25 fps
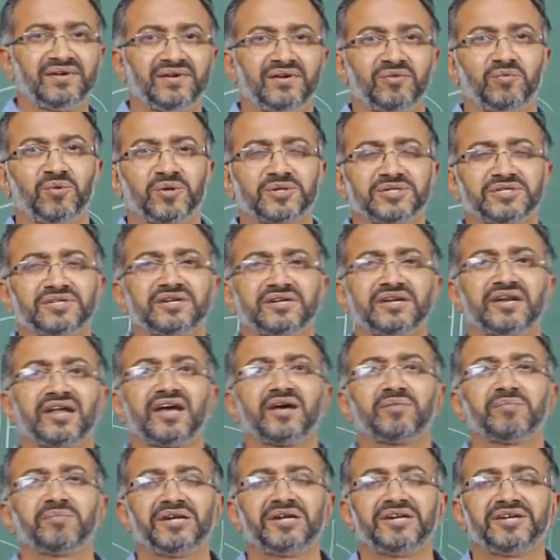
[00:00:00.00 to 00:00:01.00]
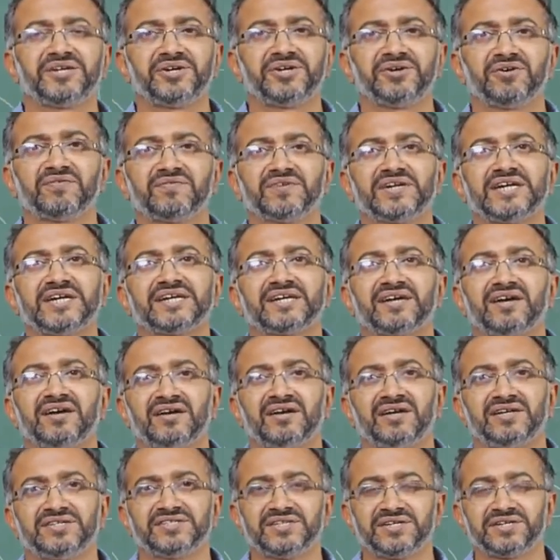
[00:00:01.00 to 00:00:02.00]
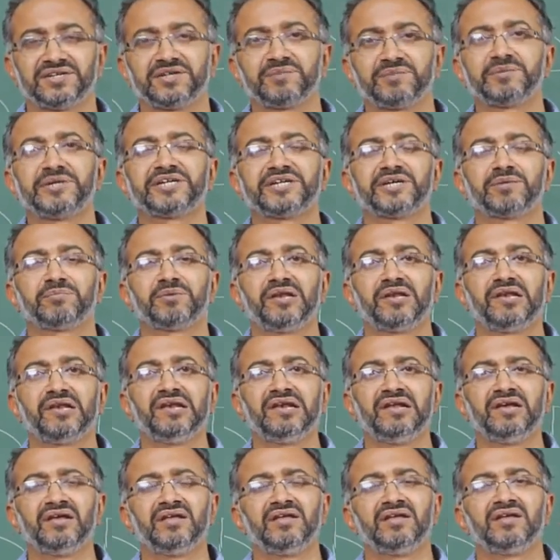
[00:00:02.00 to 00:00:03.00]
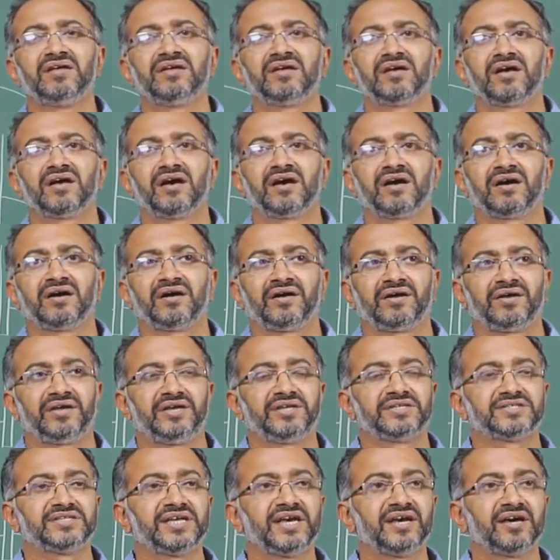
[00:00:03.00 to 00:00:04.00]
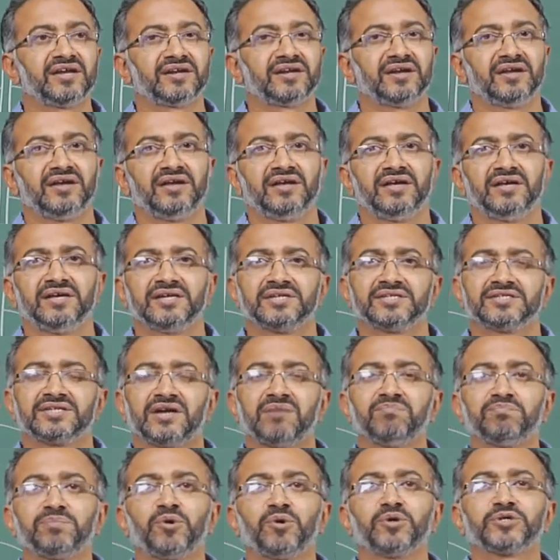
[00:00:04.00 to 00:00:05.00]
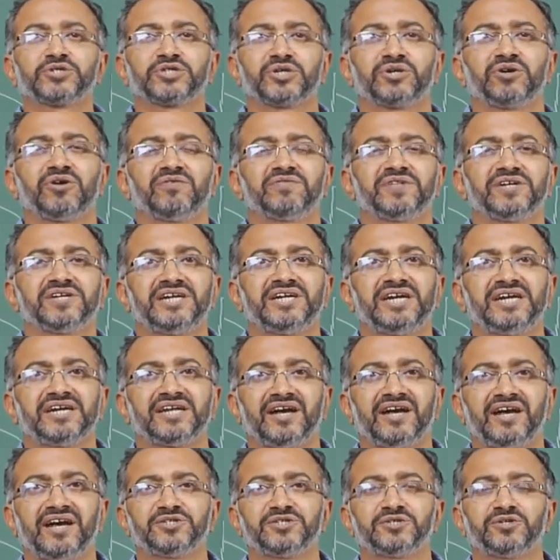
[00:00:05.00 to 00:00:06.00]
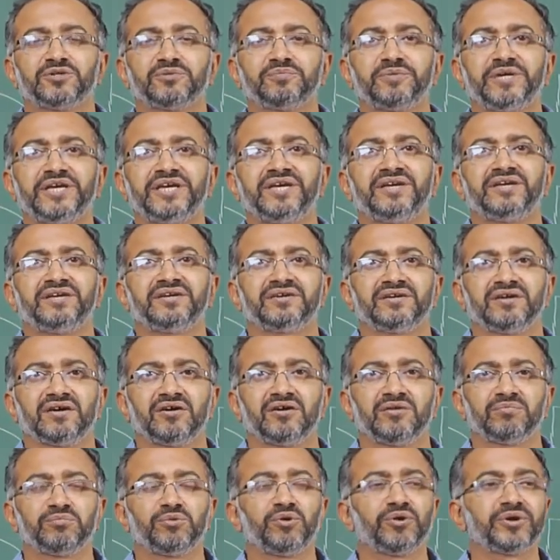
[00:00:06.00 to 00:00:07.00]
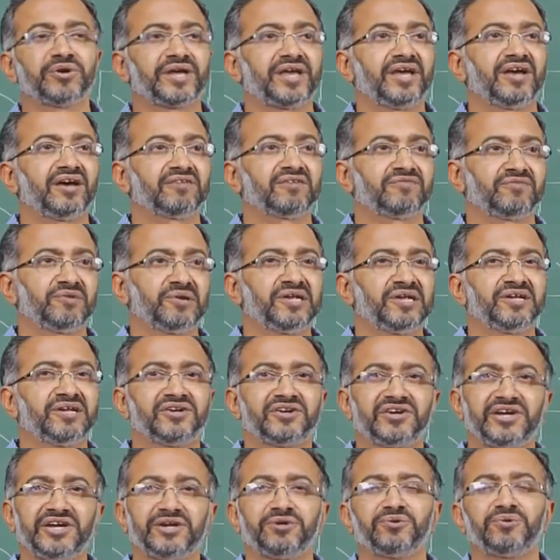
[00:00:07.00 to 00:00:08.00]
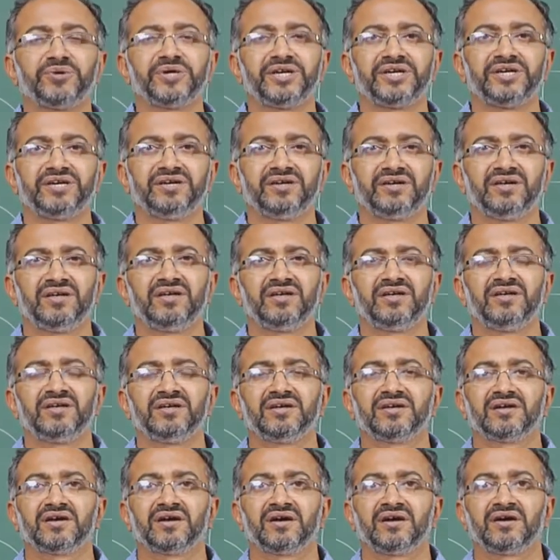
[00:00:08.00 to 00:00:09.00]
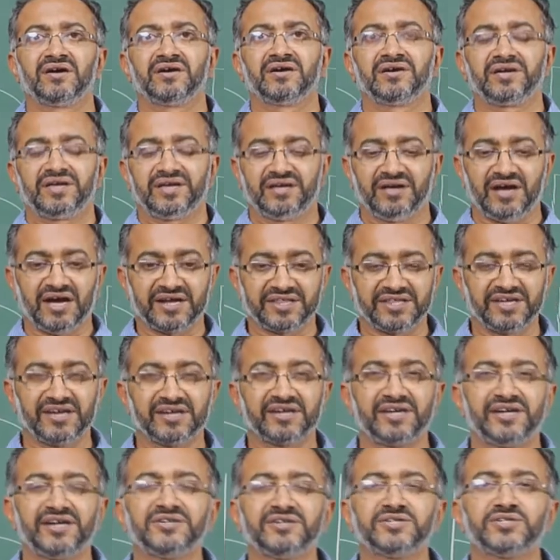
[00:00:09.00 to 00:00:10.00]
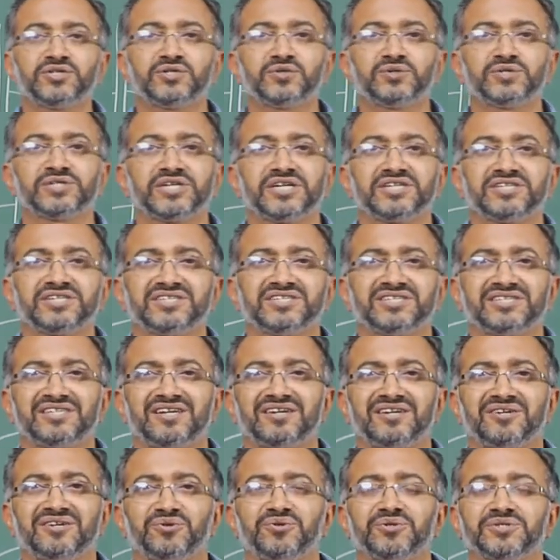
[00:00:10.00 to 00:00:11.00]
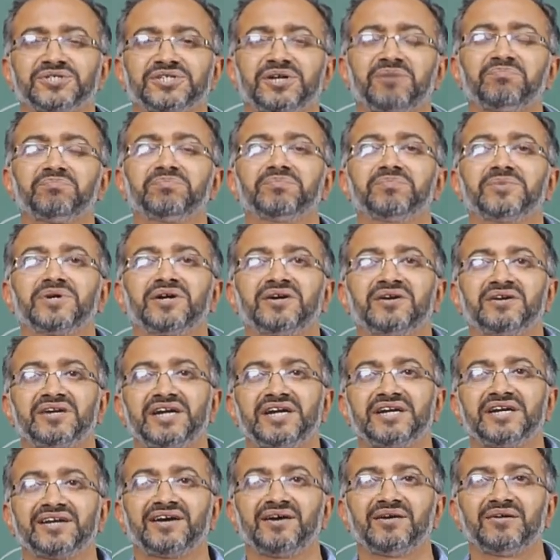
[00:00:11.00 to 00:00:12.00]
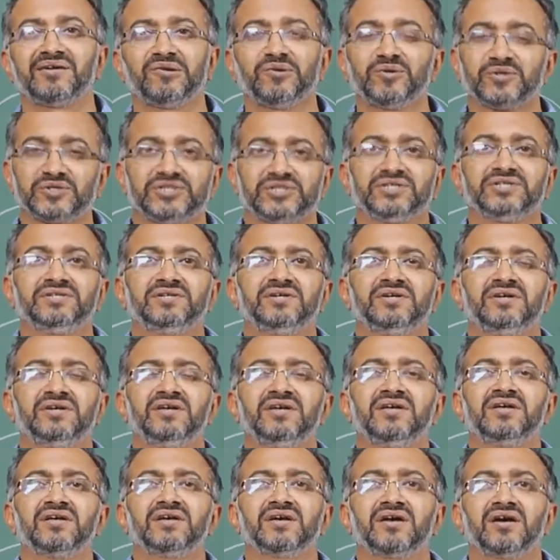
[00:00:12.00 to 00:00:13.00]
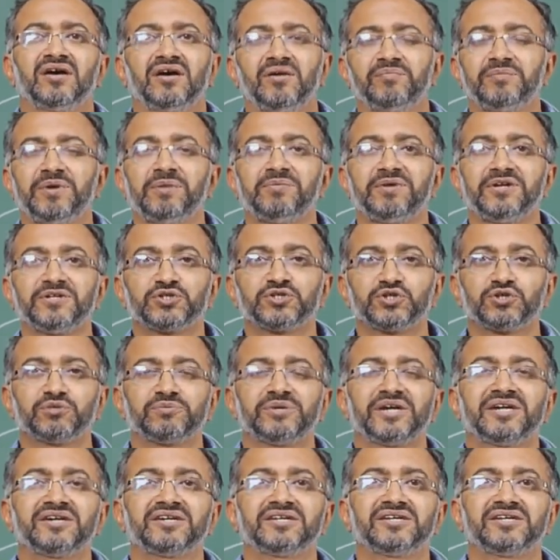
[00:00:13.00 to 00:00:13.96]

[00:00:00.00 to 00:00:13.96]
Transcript: What's the reliability of data? Is it repeatable? Is there some portion of the data I should be more careful in redoing? Are there hints to suggest that some data looks, maybe instrument